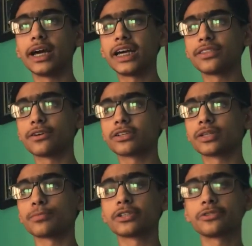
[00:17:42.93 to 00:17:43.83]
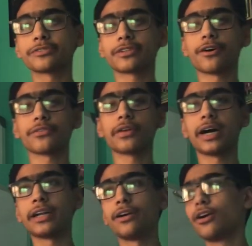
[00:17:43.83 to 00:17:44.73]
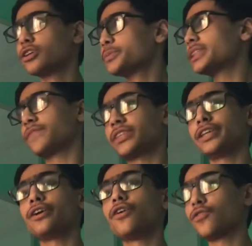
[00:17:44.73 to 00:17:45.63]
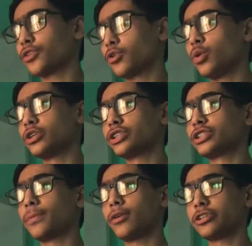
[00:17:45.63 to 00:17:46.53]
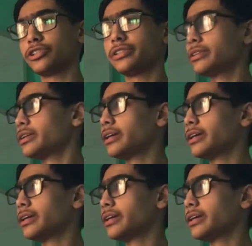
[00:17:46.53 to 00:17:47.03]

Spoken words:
and then there are some resources online specifically for the quotient topology